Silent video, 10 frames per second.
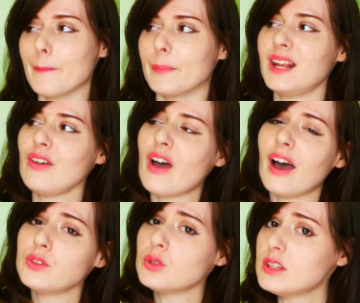But if
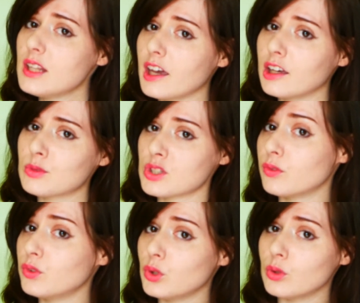I have to name just
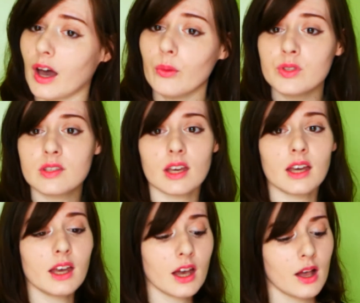a few, I would
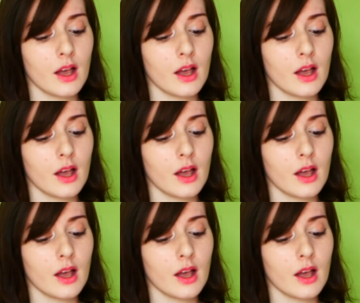say